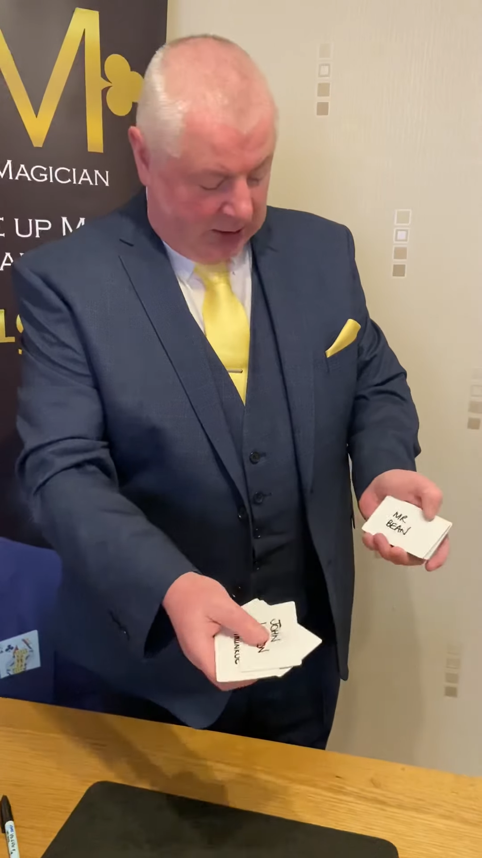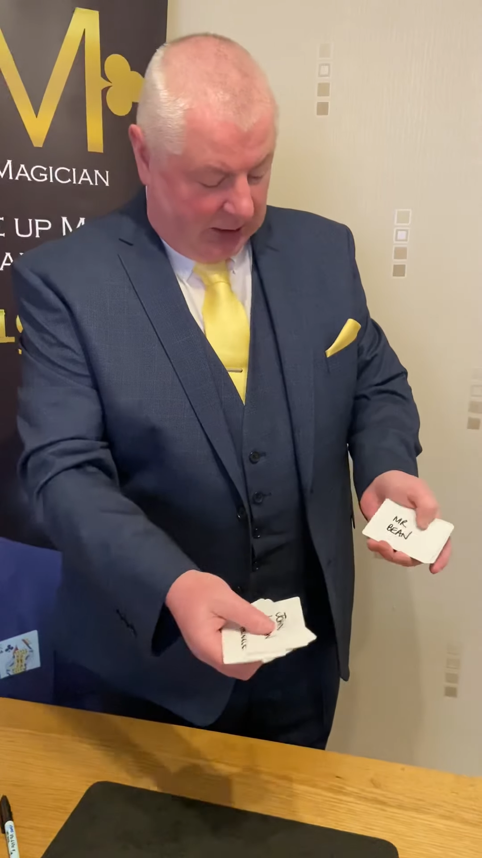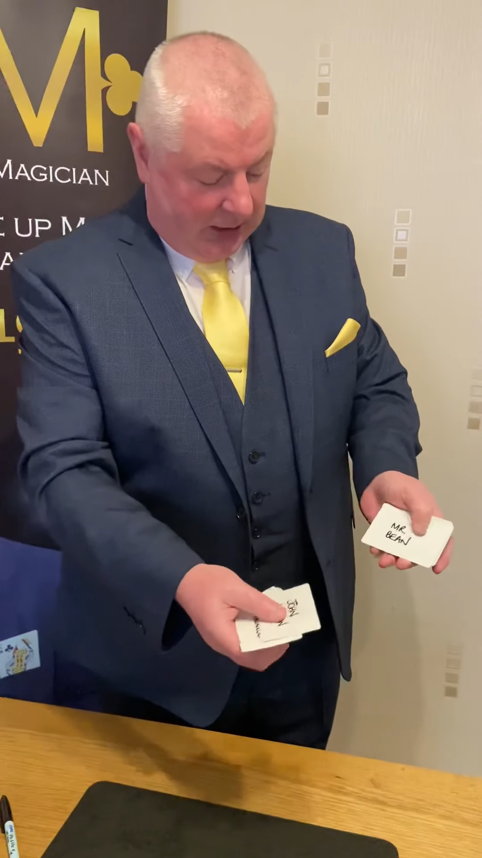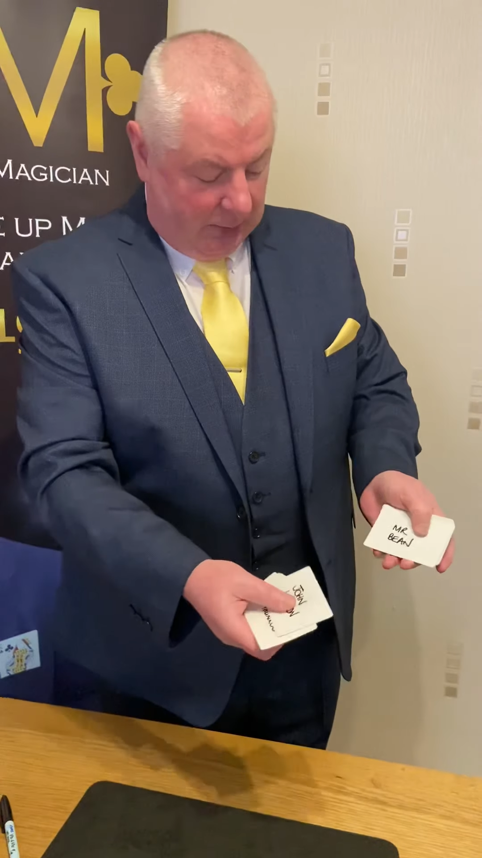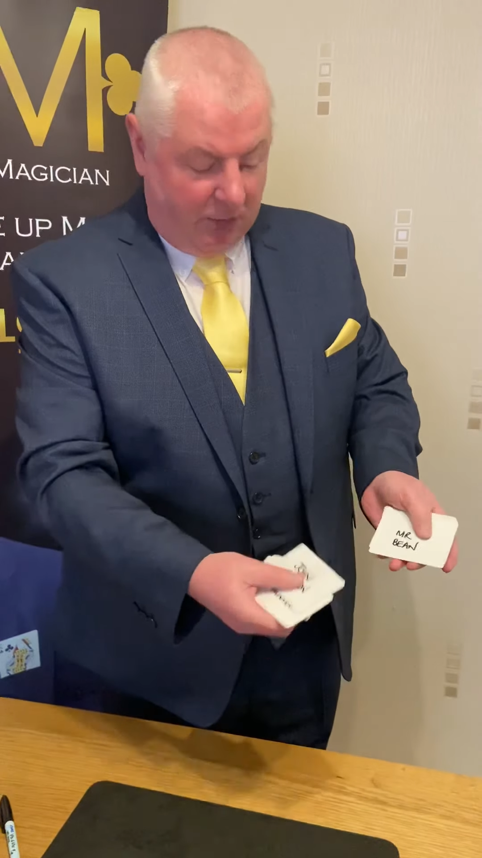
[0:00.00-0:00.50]

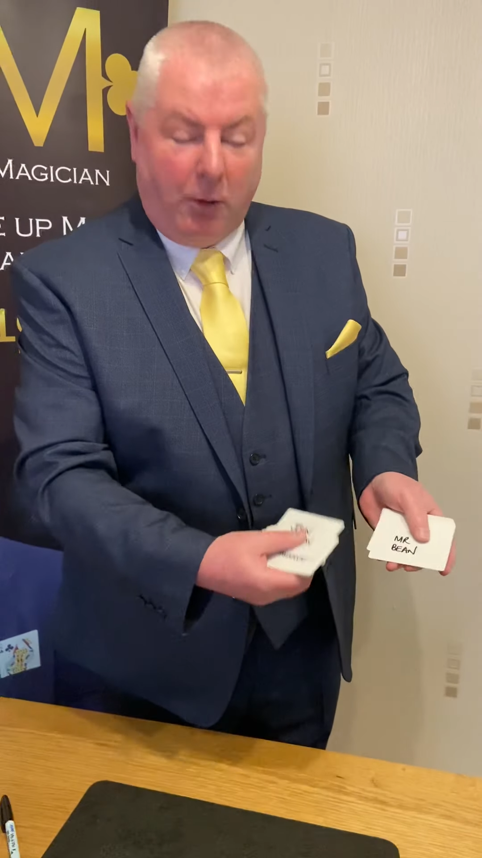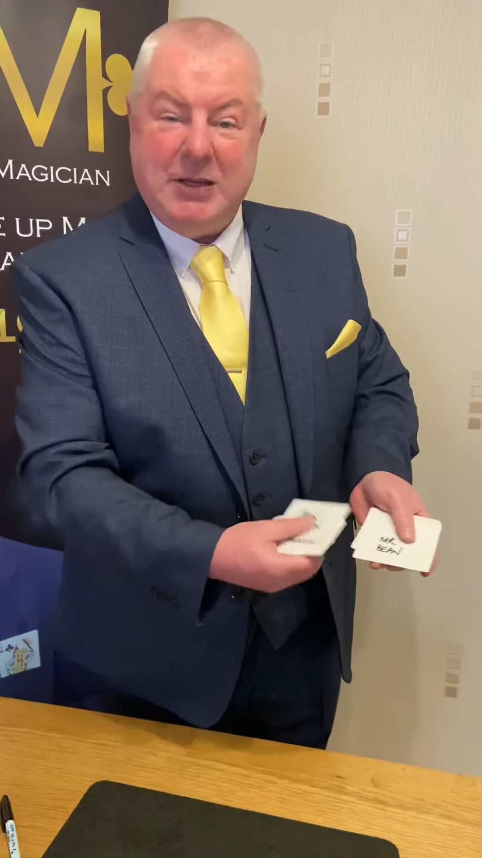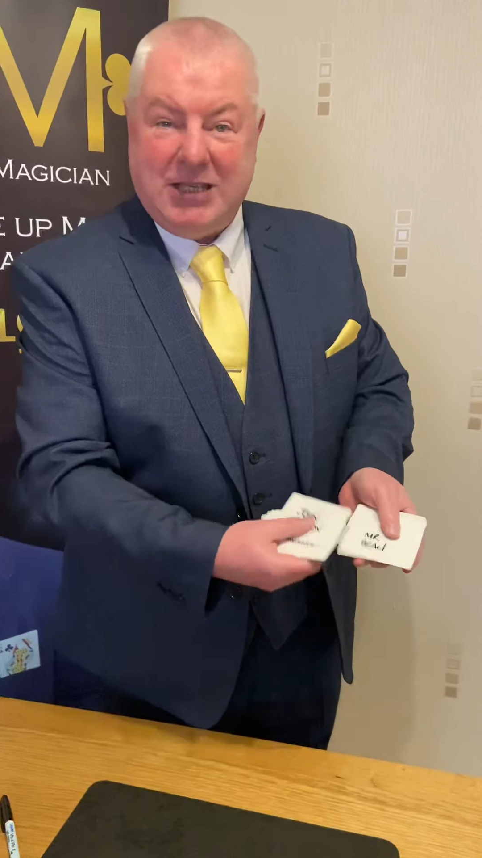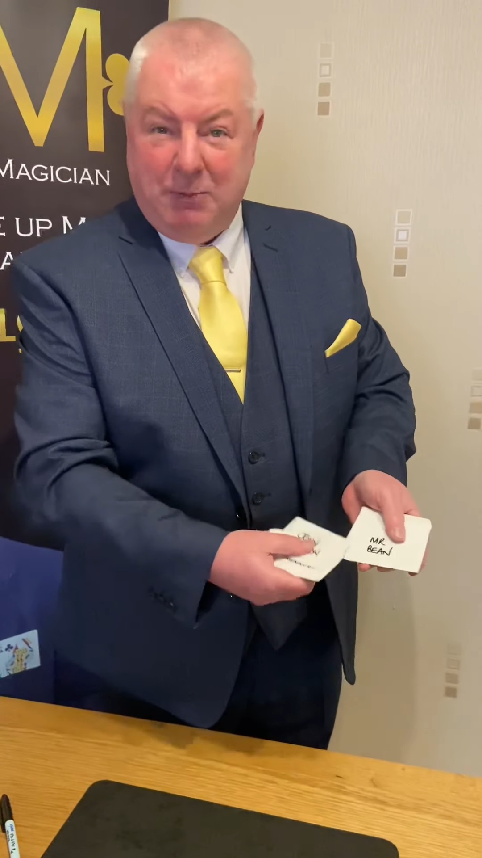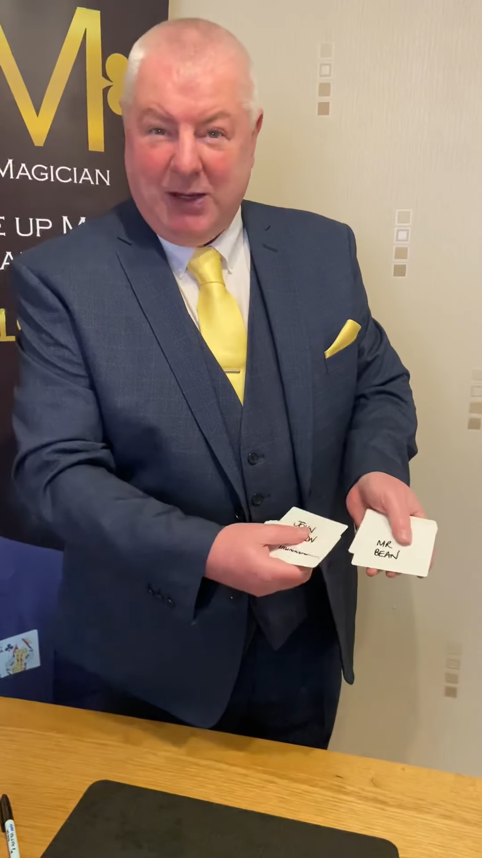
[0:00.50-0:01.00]
We've got
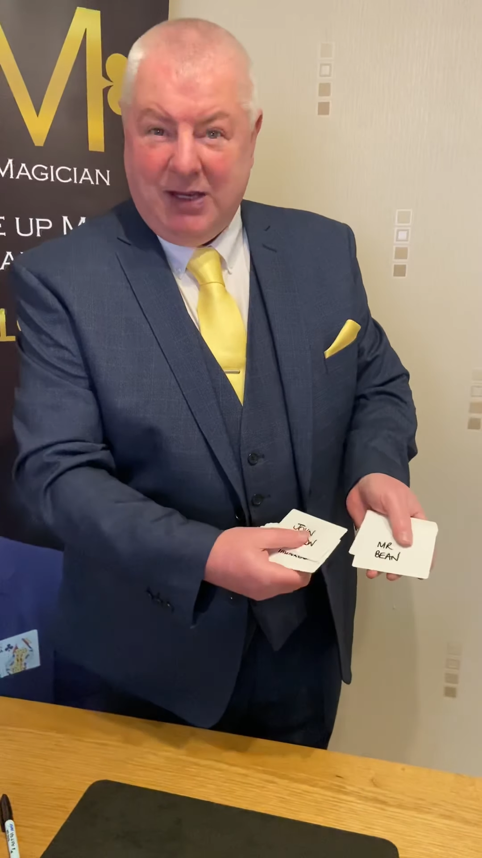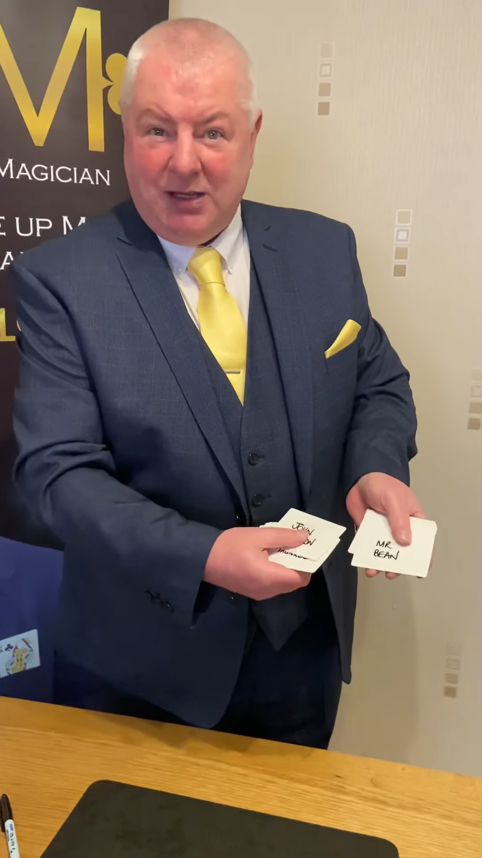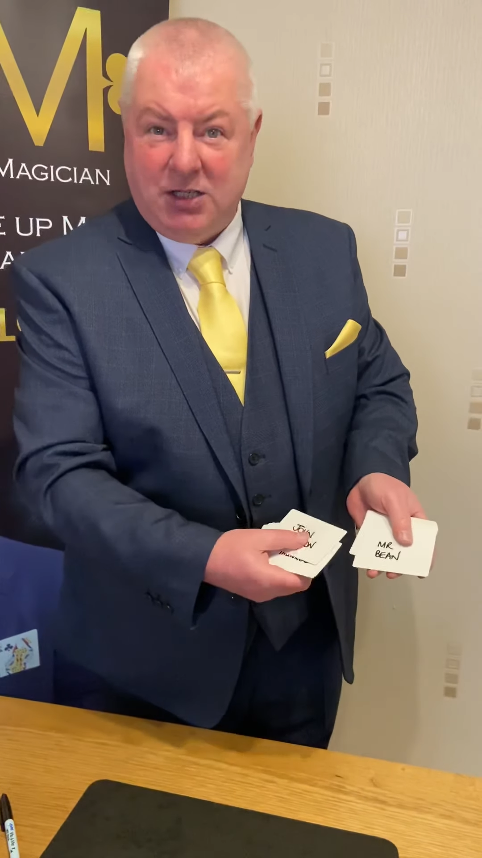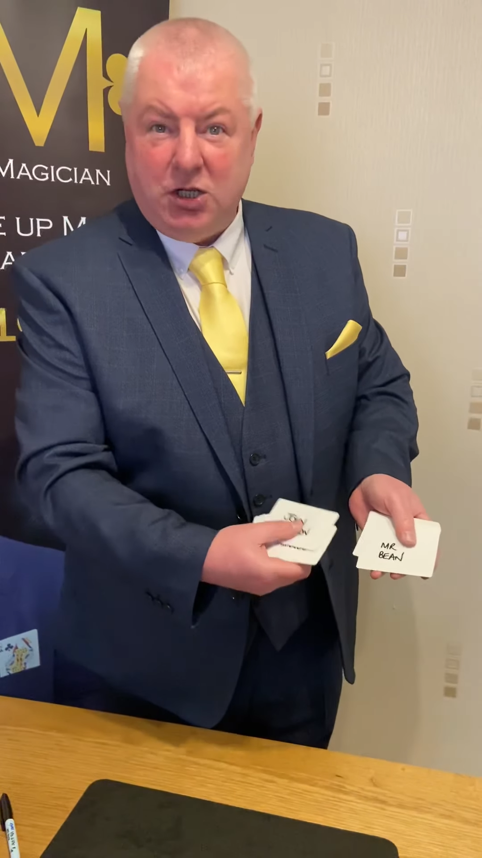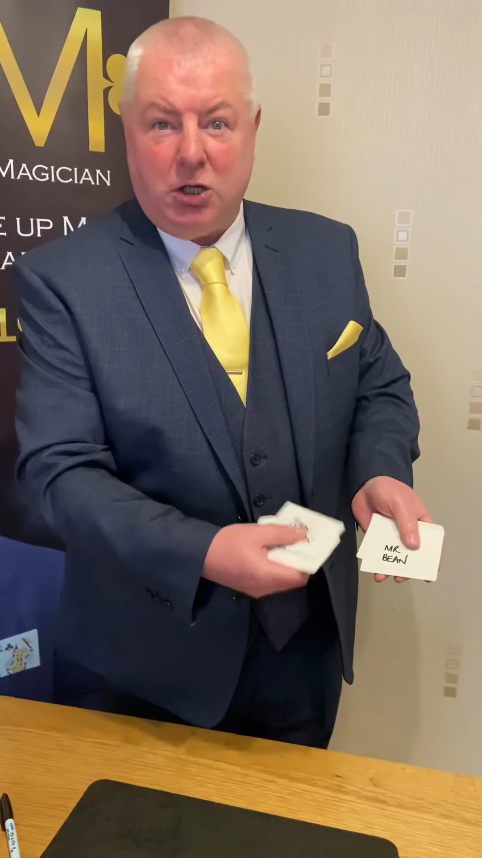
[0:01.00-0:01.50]
Mr. Bean,
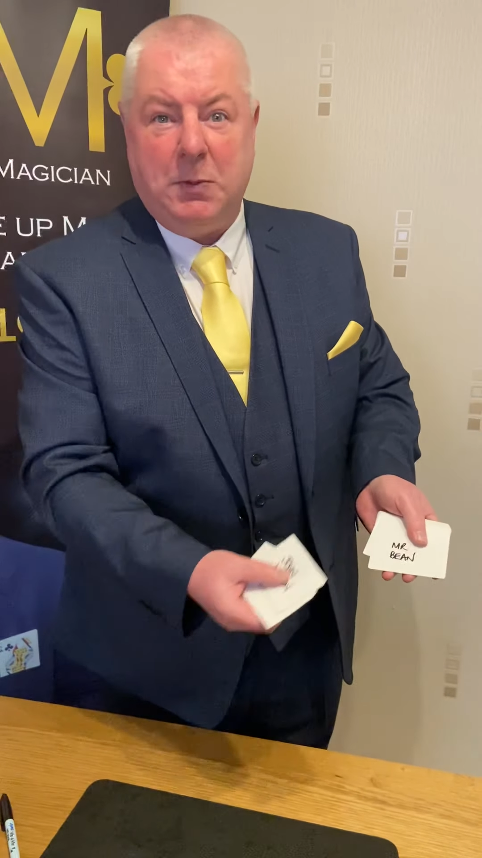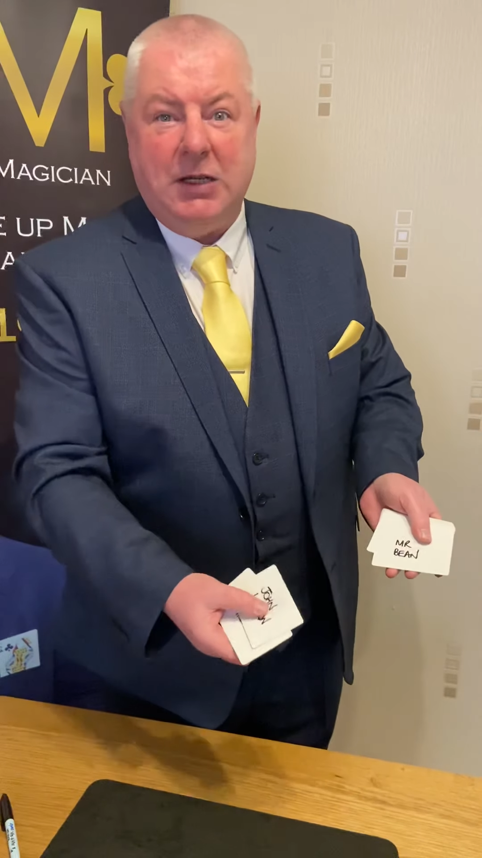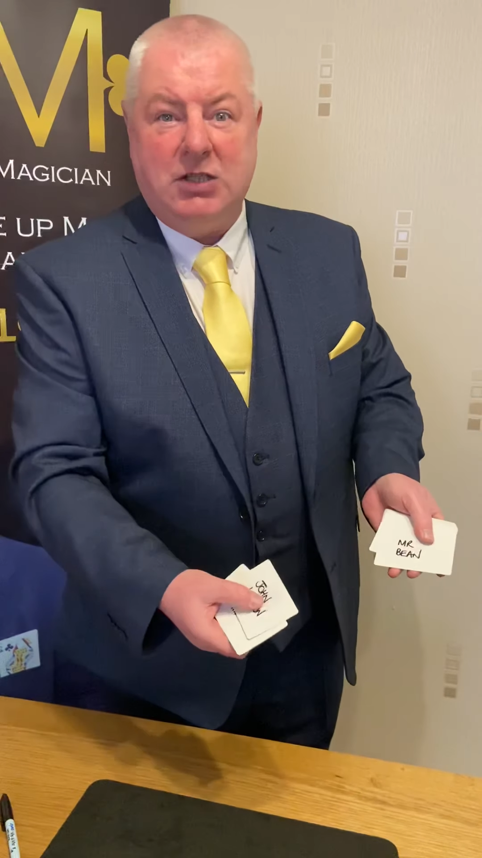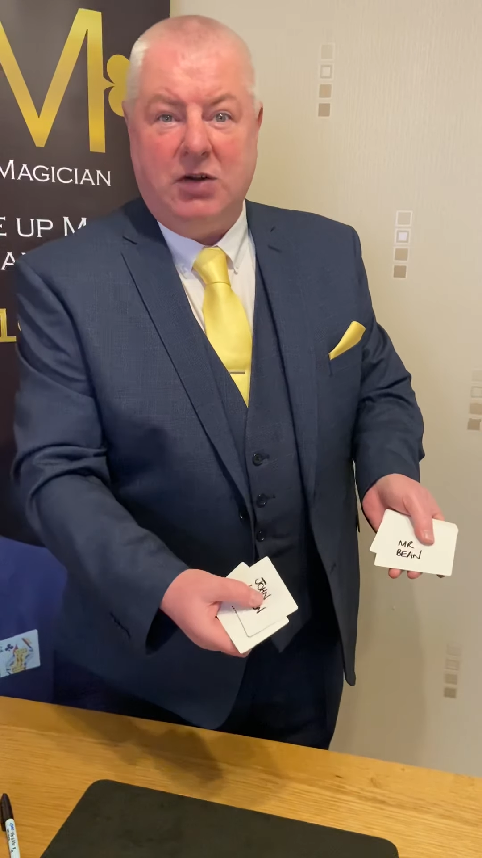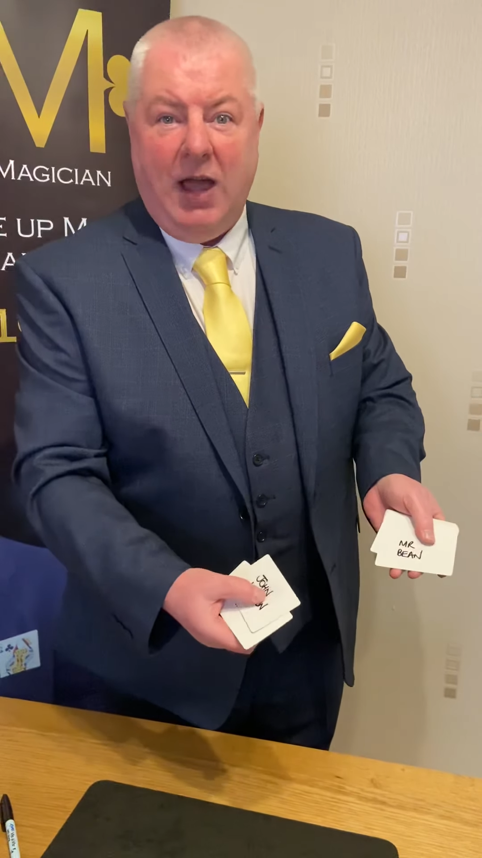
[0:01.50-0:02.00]
he's not as big
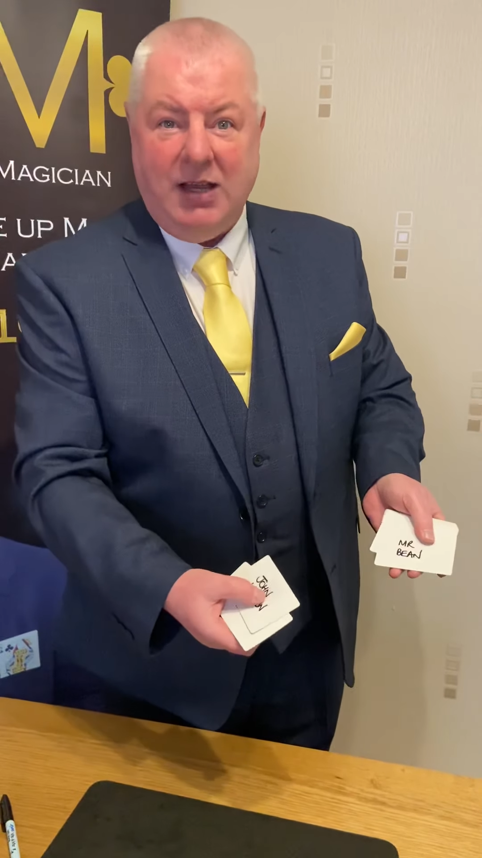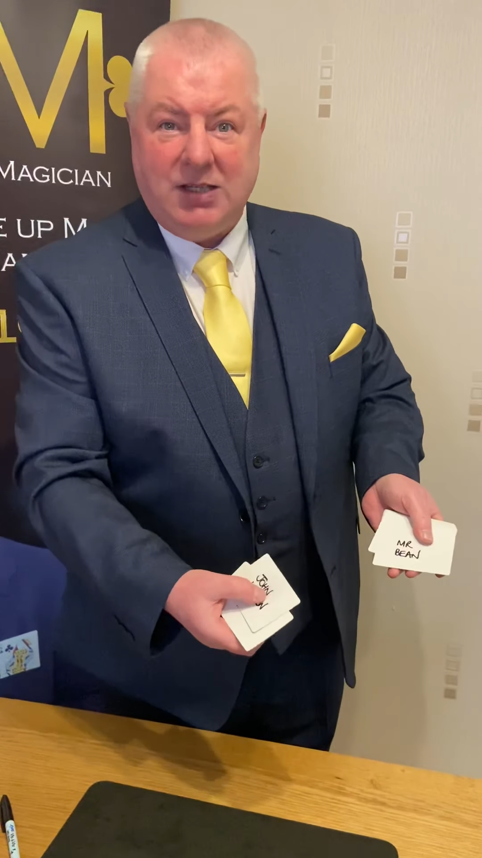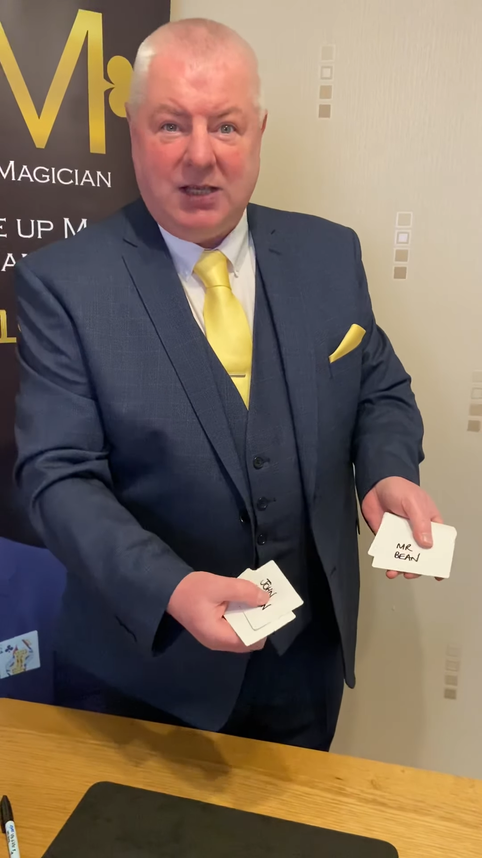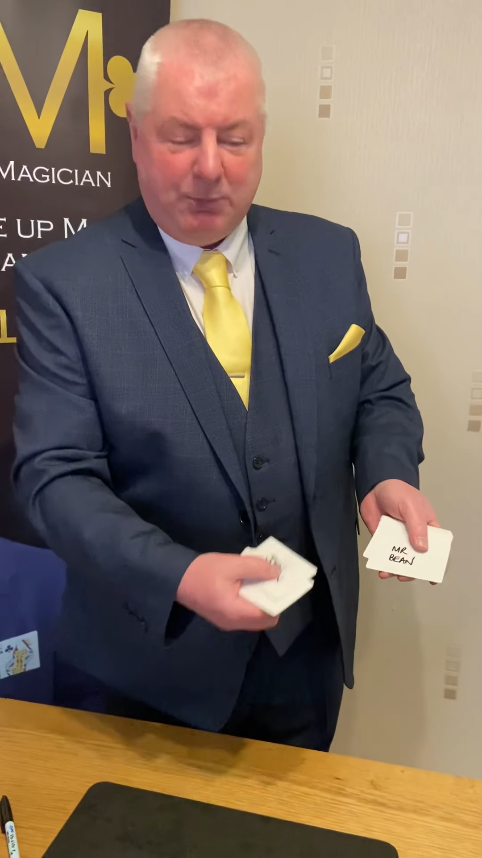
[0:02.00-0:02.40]
as the rest,